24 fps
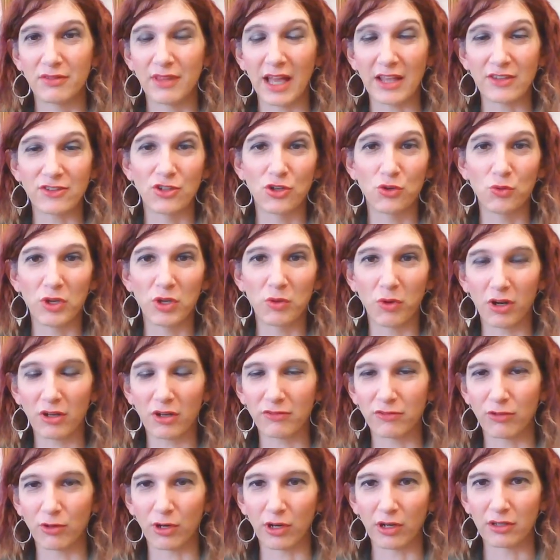that's who we
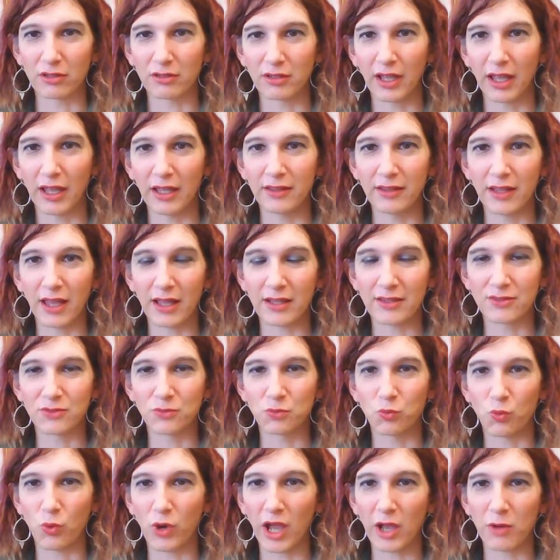work for, and that's
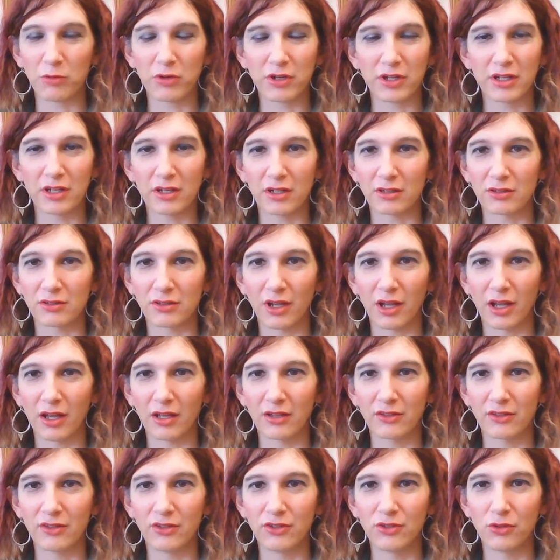why we're here,
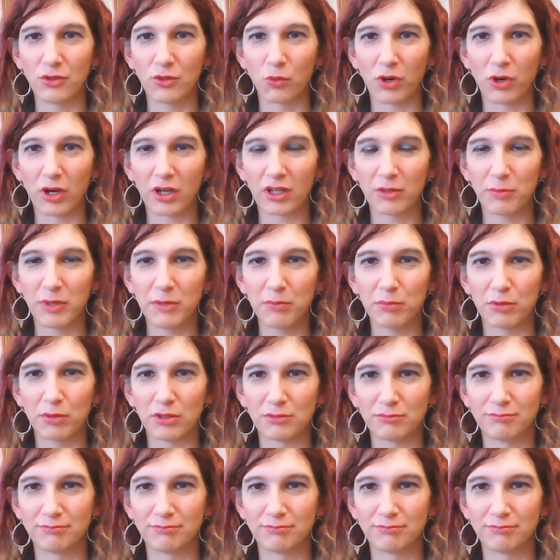to do the work of people.